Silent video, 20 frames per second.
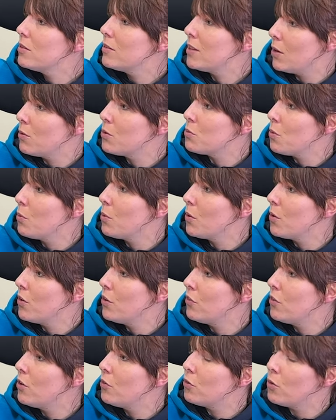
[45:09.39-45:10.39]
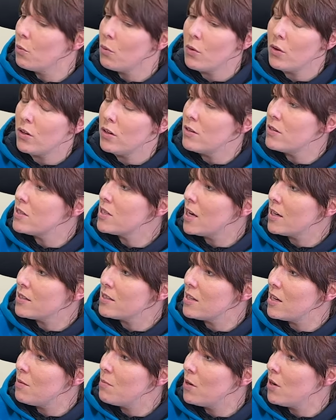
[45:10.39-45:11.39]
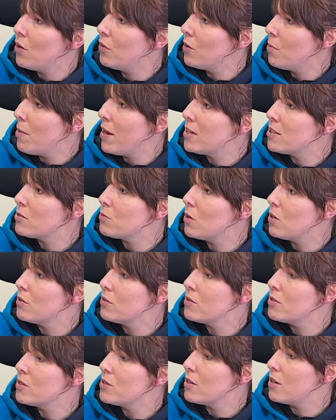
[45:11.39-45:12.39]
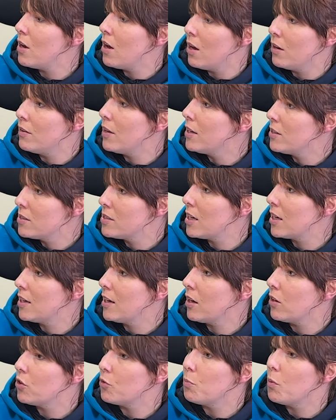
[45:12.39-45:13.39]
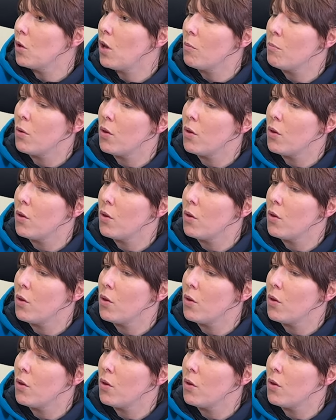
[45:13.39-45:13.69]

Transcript: That was what we were going to do. So we were going to use sex semen on the best ones and then stick an Angus bull on.